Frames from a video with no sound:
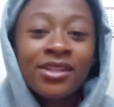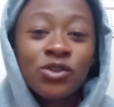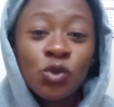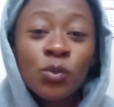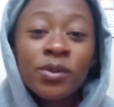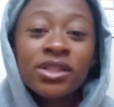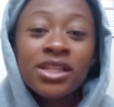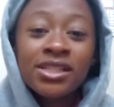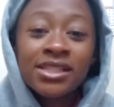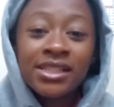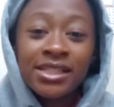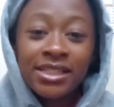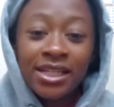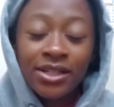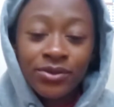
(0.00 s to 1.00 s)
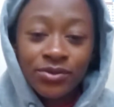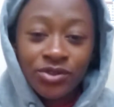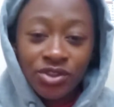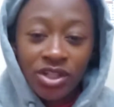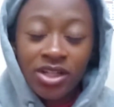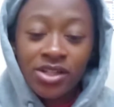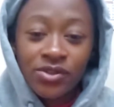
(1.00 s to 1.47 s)
Two minutes later,
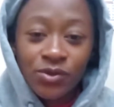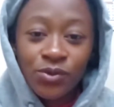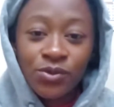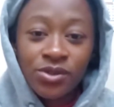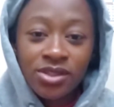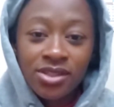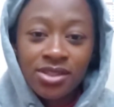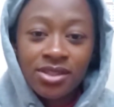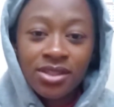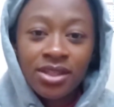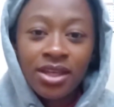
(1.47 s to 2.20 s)
Xhaka scores.